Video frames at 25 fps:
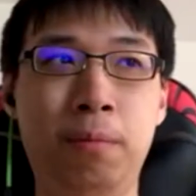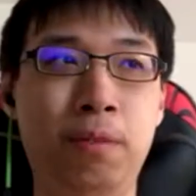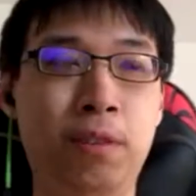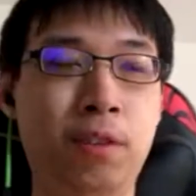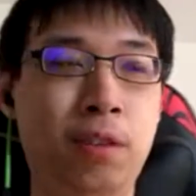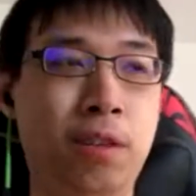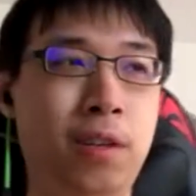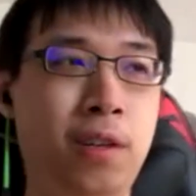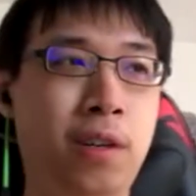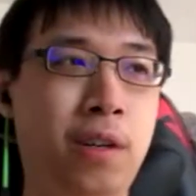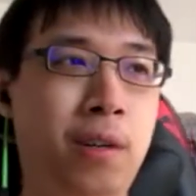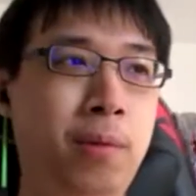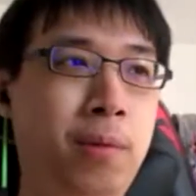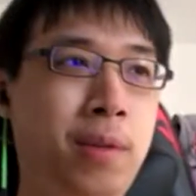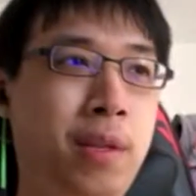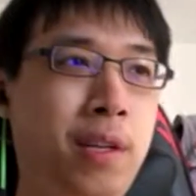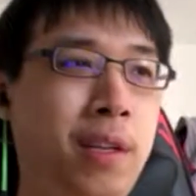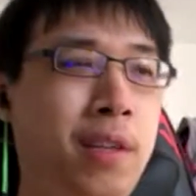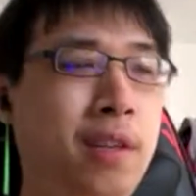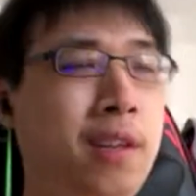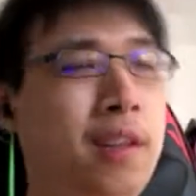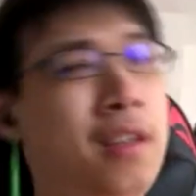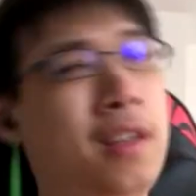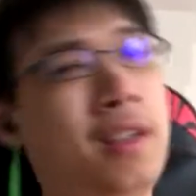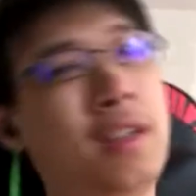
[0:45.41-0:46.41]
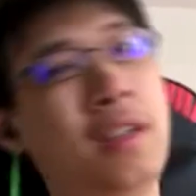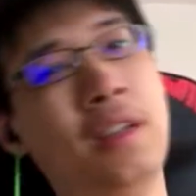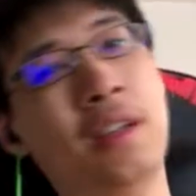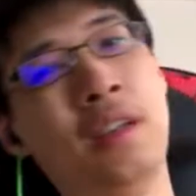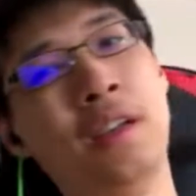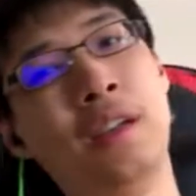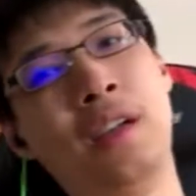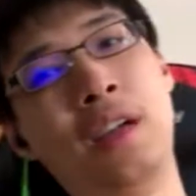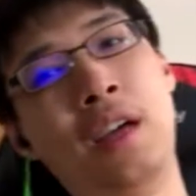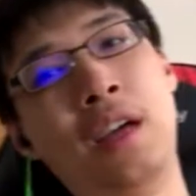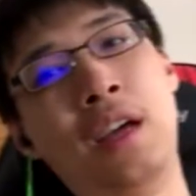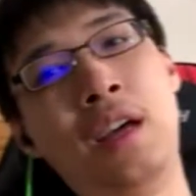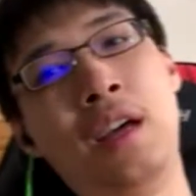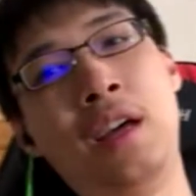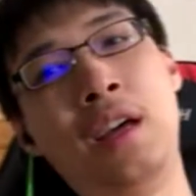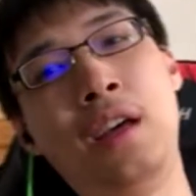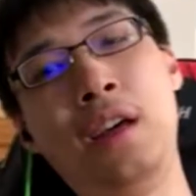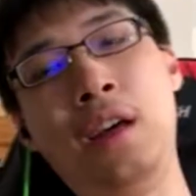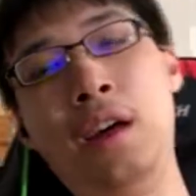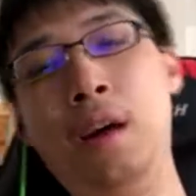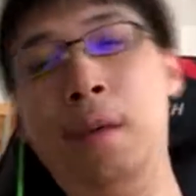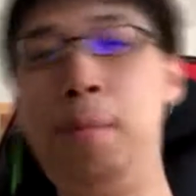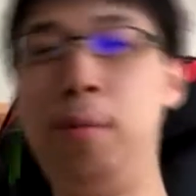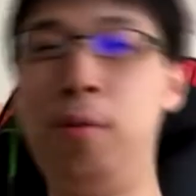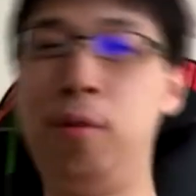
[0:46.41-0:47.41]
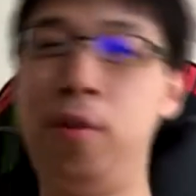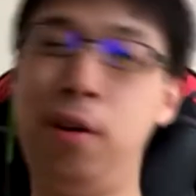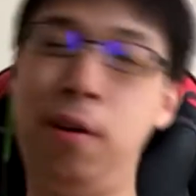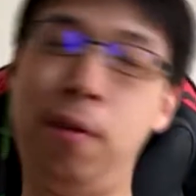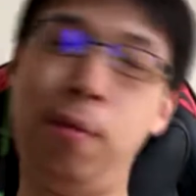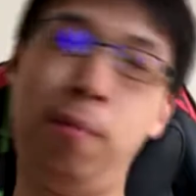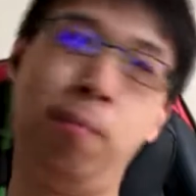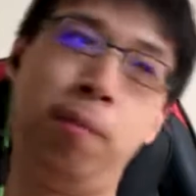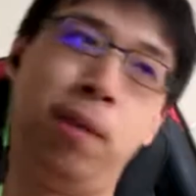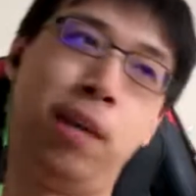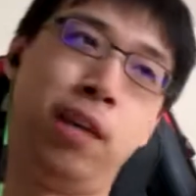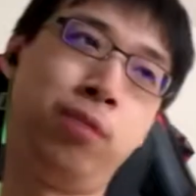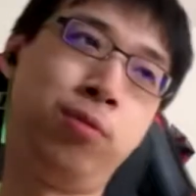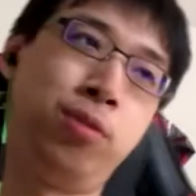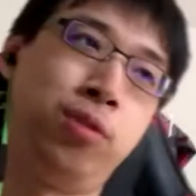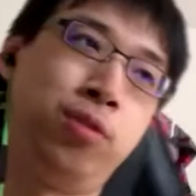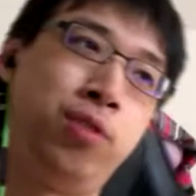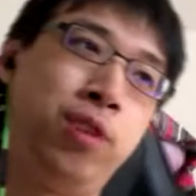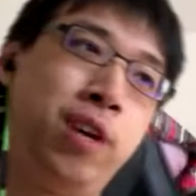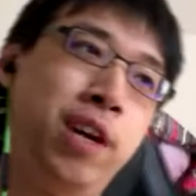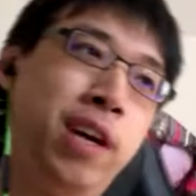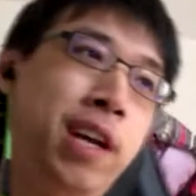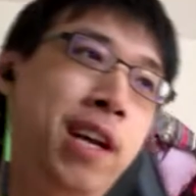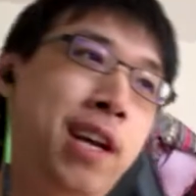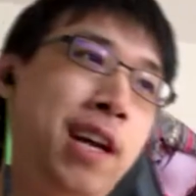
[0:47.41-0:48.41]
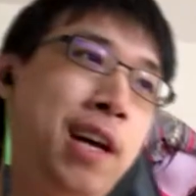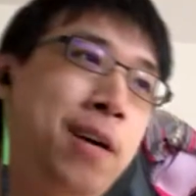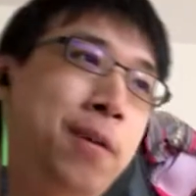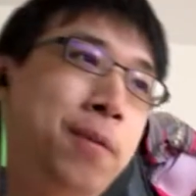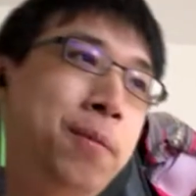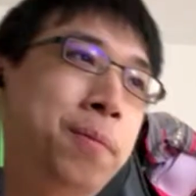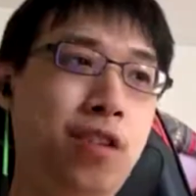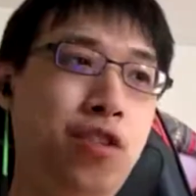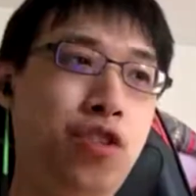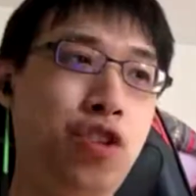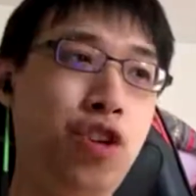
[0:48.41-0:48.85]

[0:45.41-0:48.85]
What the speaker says: So I'm like, I'm bored, might as well try it out.